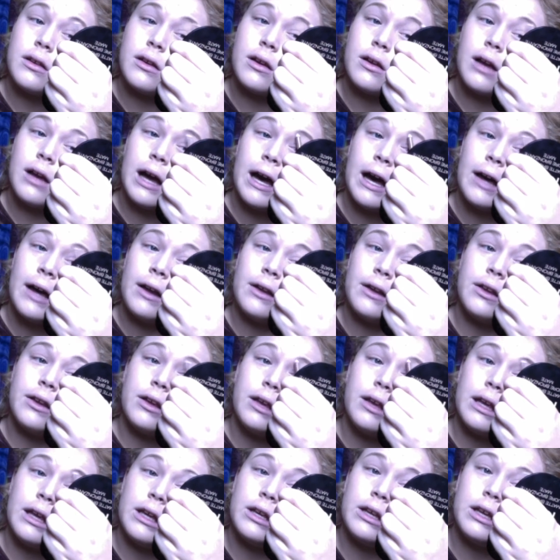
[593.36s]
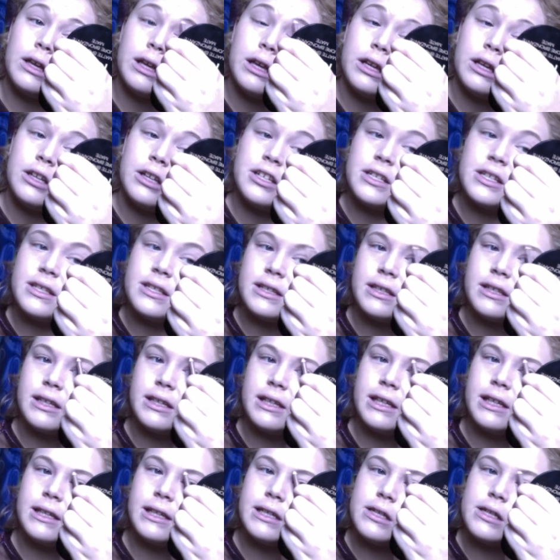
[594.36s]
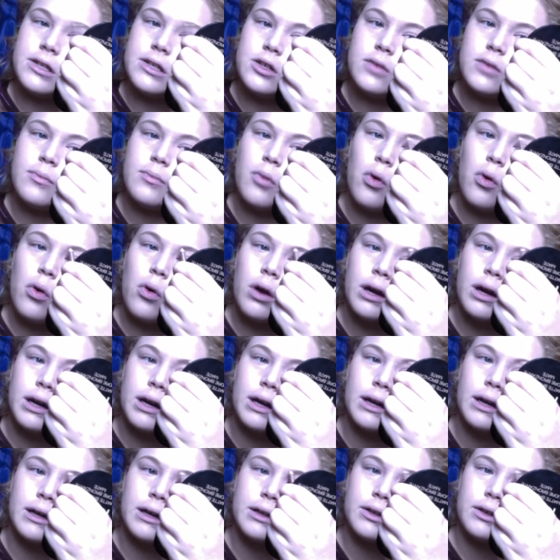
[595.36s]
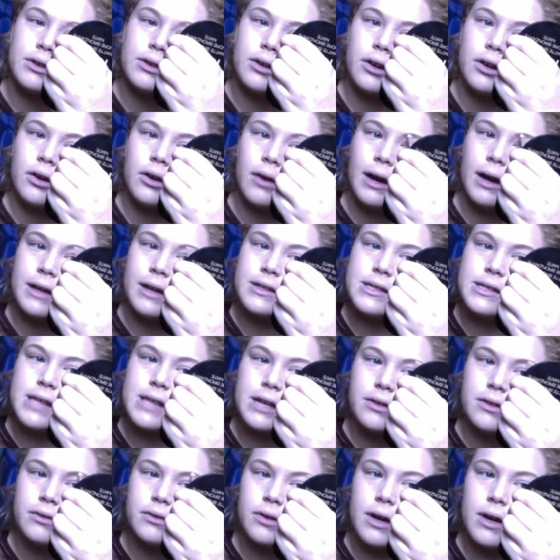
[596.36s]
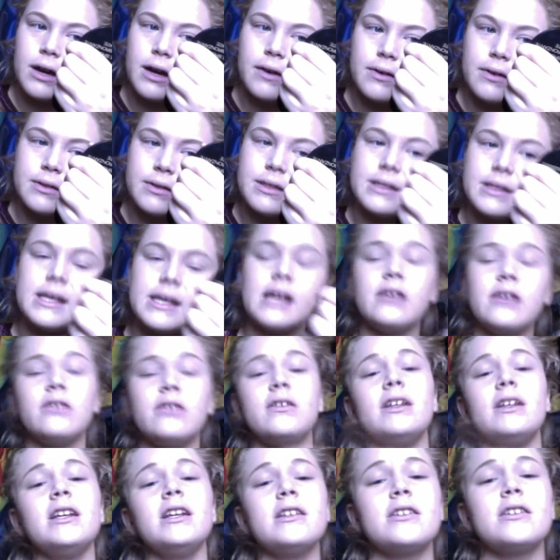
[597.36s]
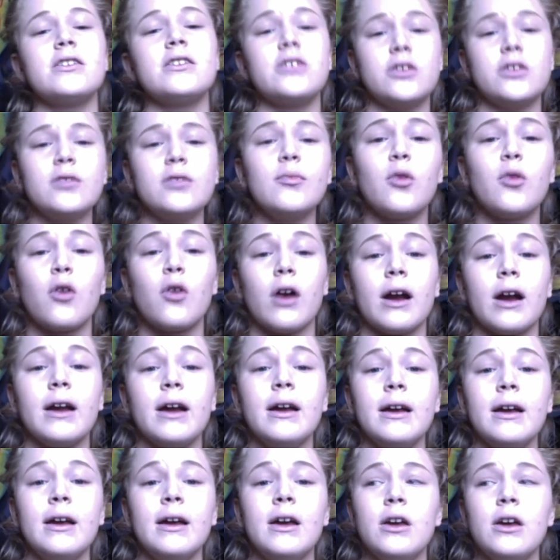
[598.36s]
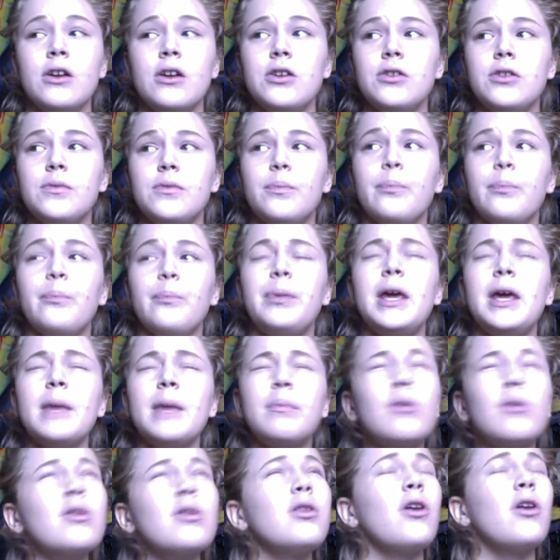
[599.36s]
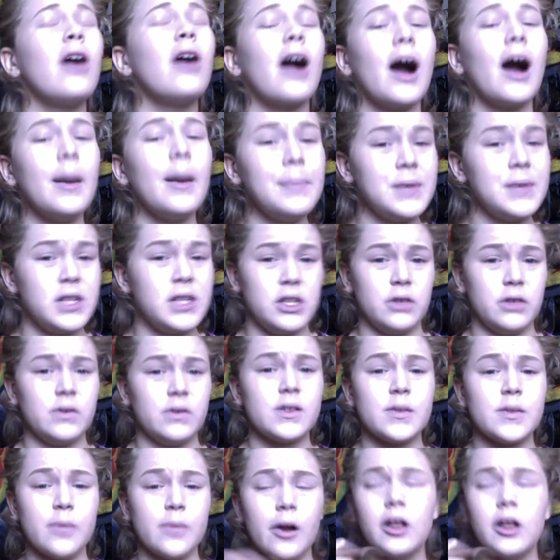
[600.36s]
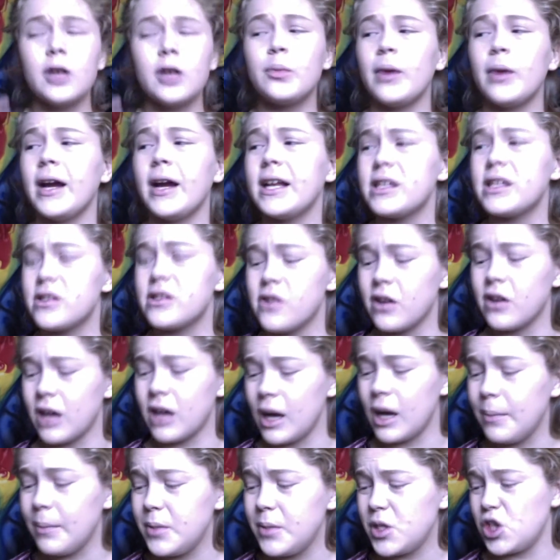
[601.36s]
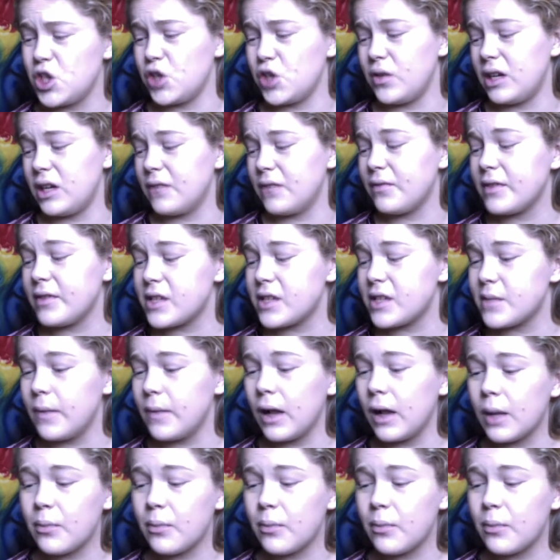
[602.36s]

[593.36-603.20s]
uh, you need to do more, I don't know how else to say it. You need to do more. people look up to you. Smaller brands look up to you. And if a smaller